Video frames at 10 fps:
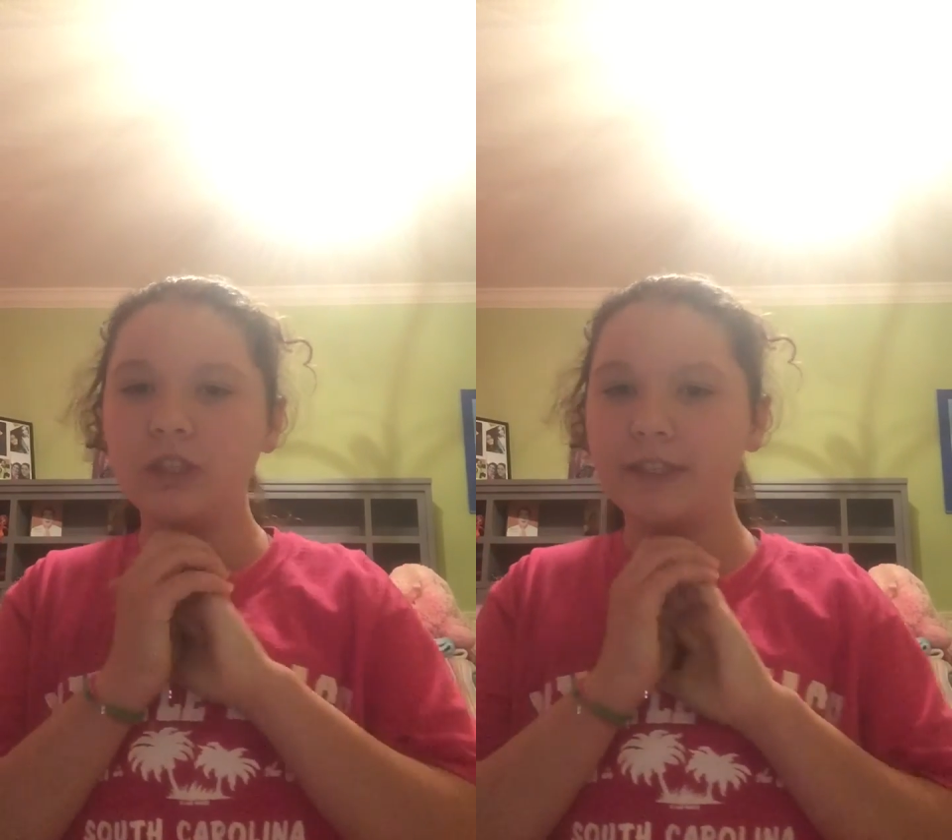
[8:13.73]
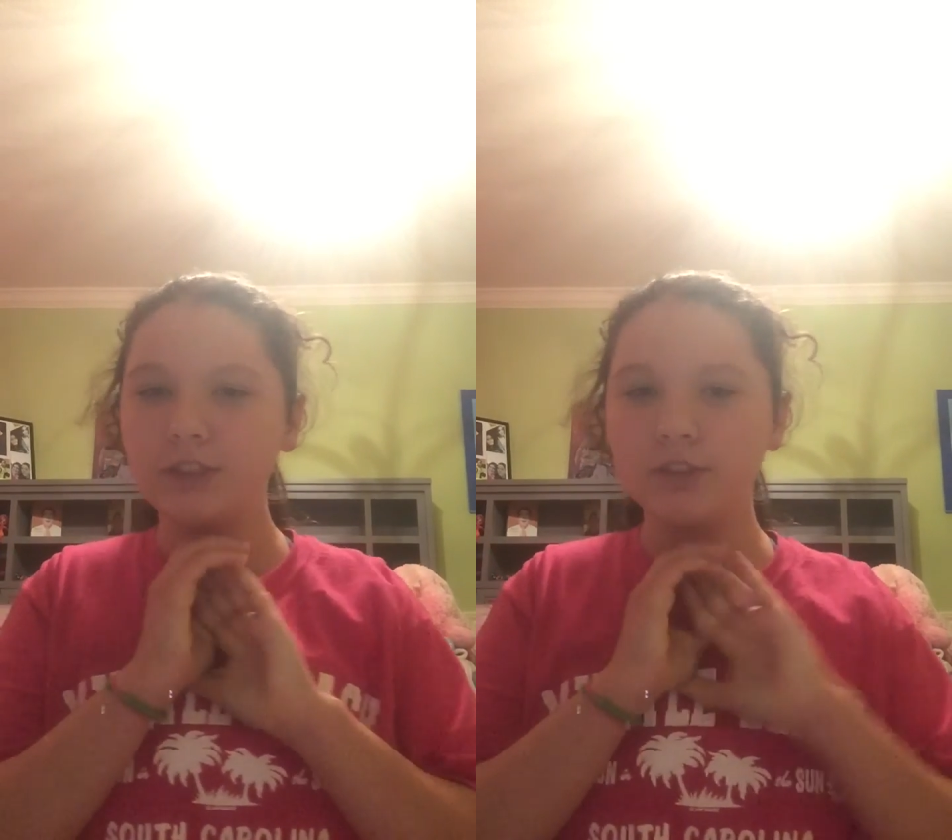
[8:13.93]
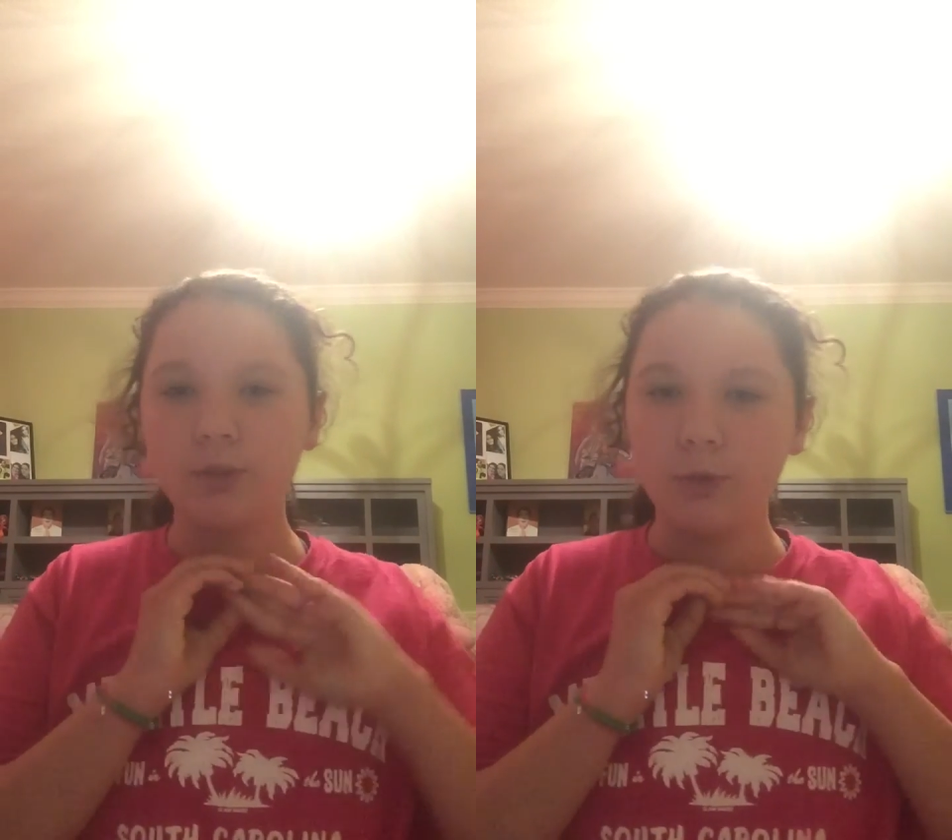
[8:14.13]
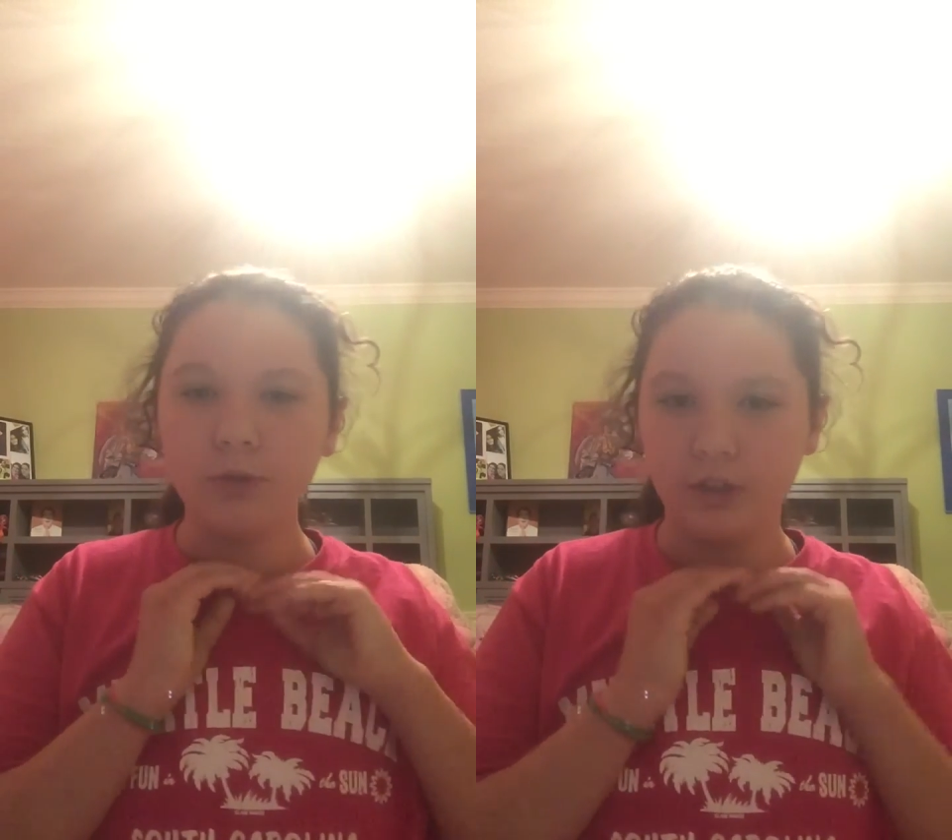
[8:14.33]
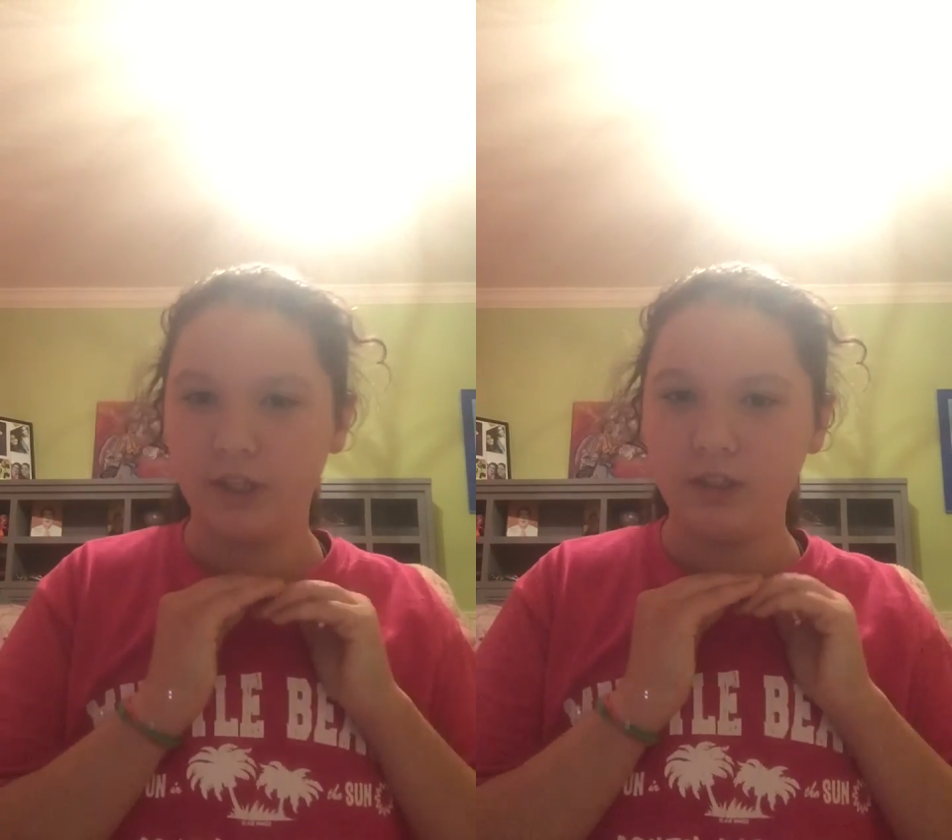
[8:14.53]
were, like, so
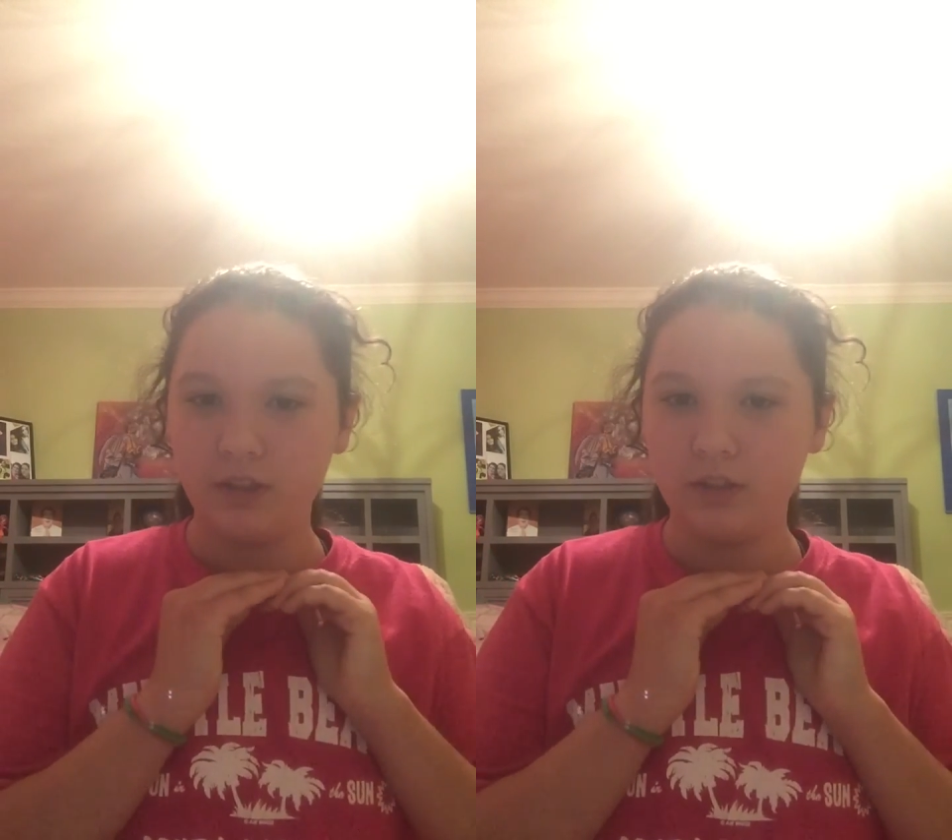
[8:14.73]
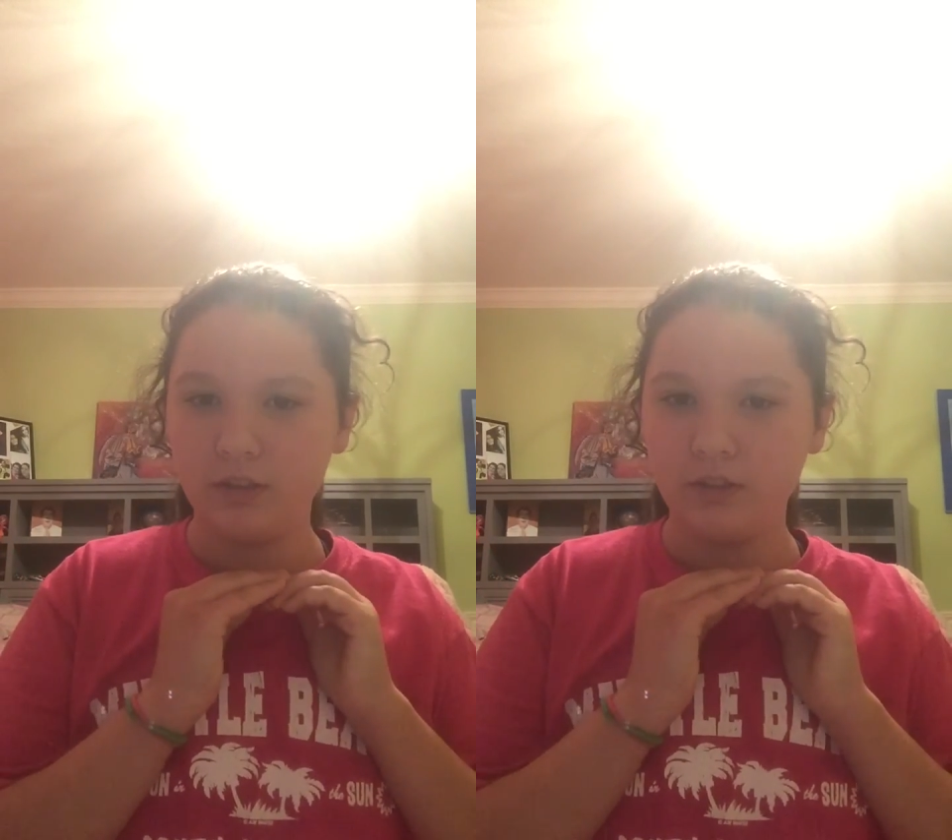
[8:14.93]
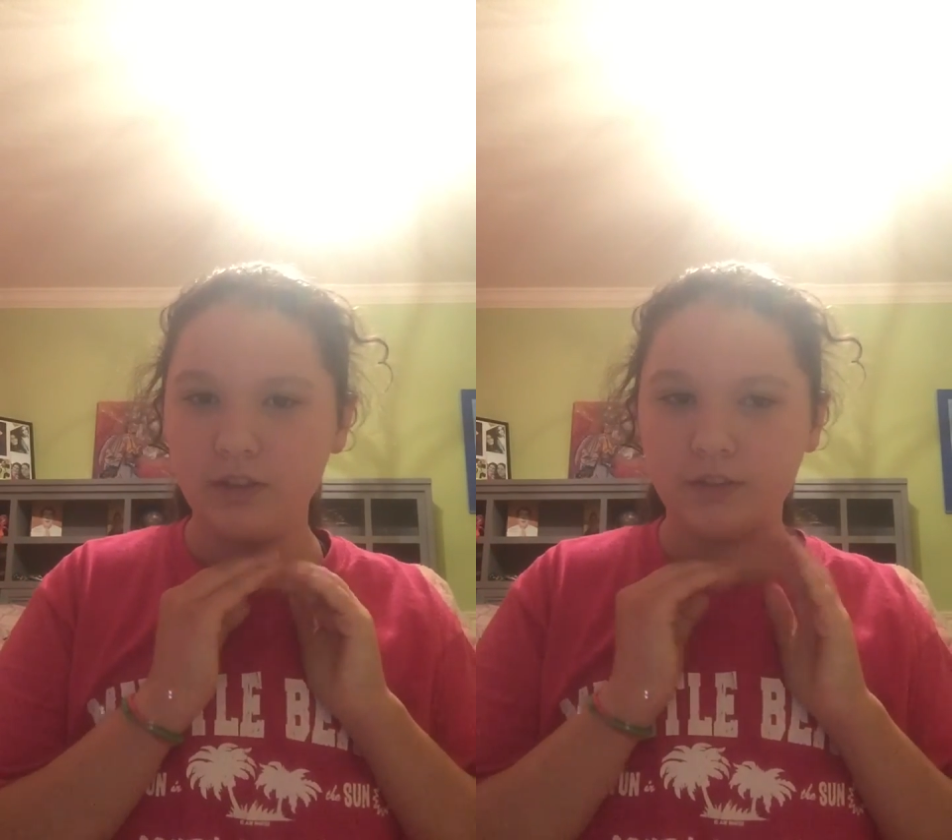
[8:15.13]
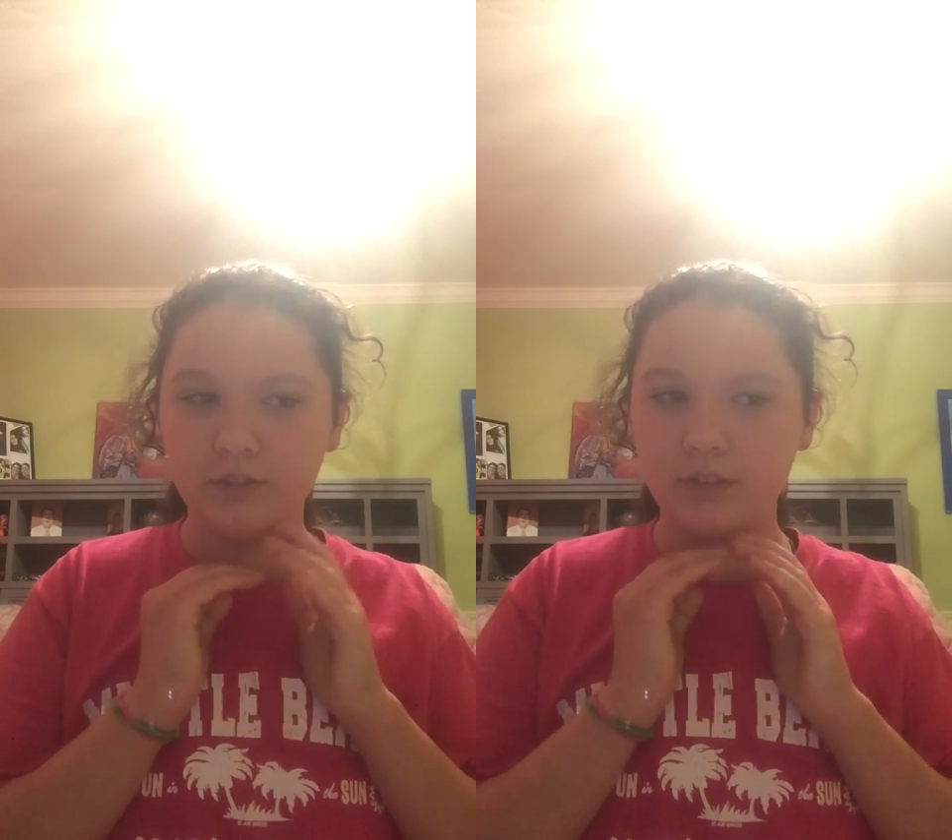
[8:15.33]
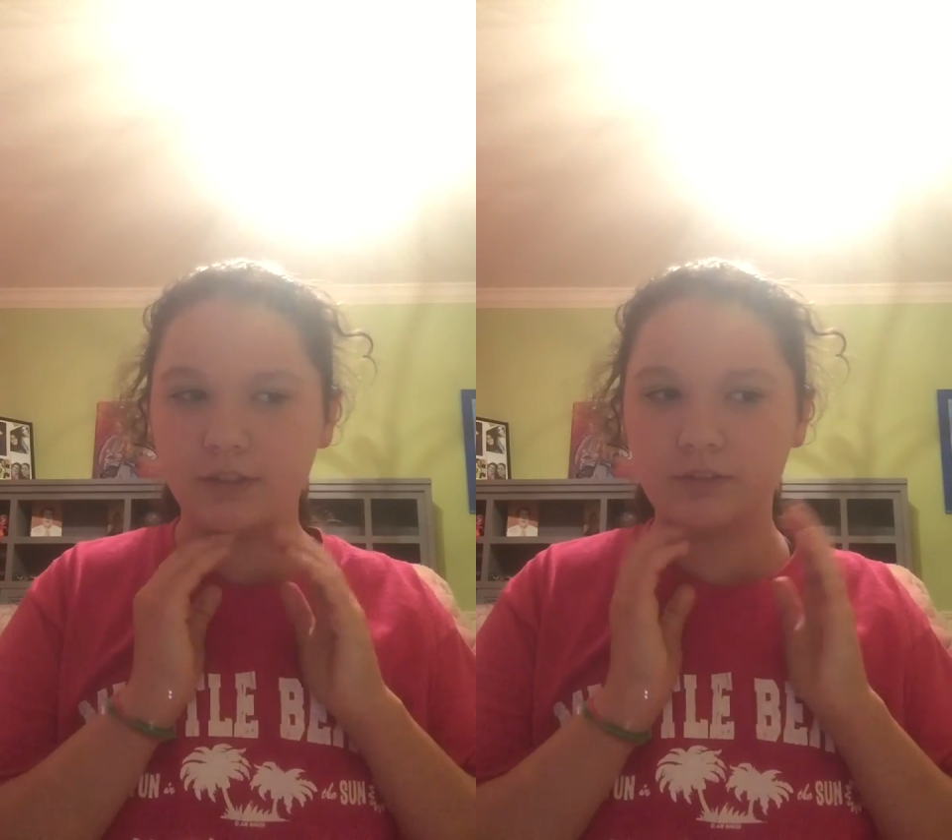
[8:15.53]
good.
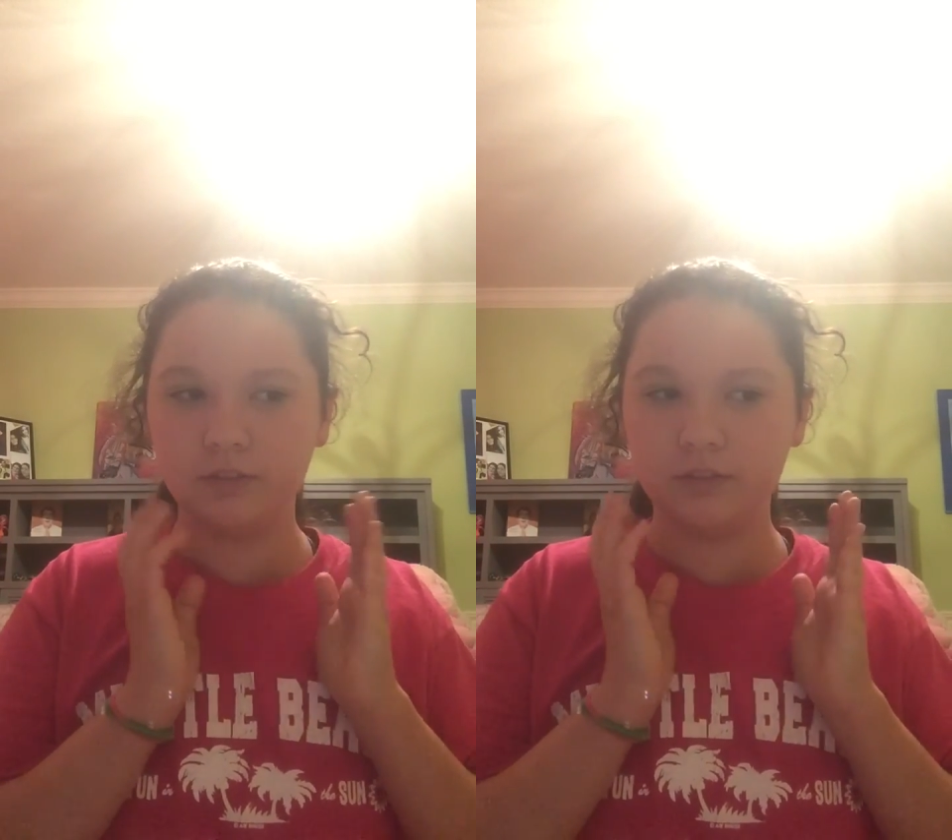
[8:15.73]
Like,